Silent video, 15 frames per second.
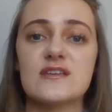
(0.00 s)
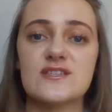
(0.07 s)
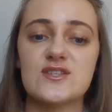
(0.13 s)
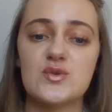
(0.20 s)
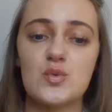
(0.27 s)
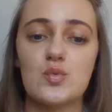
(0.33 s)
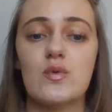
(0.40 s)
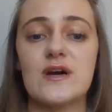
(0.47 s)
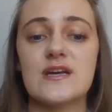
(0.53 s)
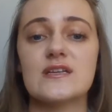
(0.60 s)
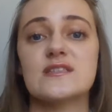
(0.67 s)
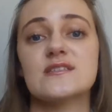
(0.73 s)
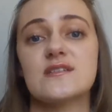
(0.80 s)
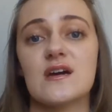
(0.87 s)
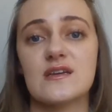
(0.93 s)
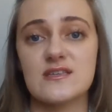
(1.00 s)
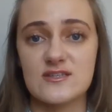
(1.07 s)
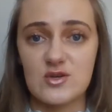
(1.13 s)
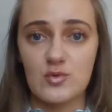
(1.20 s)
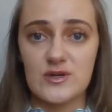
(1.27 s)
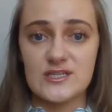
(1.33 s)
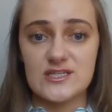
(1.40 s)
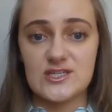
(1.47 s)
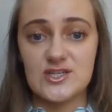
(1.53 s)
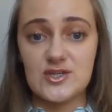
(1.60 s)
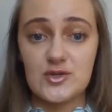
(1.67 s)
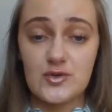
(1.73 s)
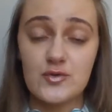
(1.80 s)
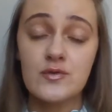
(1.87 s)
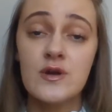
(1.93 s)
as to what a stock is going to
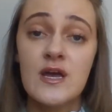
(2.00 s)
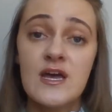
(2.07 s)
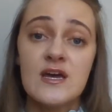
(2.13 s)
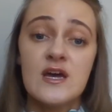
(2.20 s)
do.